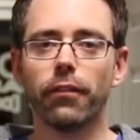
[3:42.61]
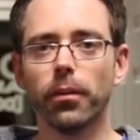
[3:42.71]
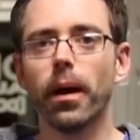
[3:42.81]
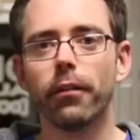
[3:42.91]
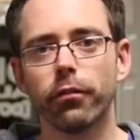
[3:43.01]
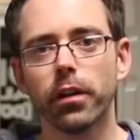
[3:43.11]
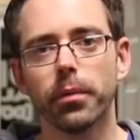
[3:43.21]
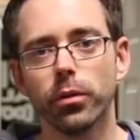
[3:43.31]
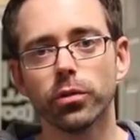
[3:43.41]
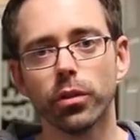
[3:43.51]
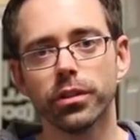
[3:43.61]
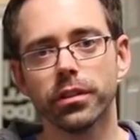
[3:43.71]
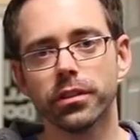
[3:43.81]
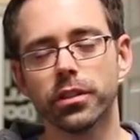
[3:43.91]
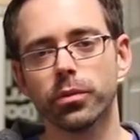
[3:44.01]
feel bad for anybody who's always
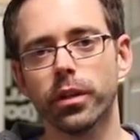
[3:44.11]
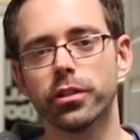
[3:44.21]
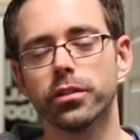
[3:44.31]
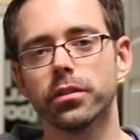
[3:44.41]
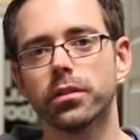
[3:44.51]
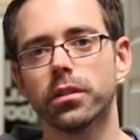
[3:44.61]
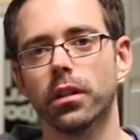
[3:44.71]
in these situations,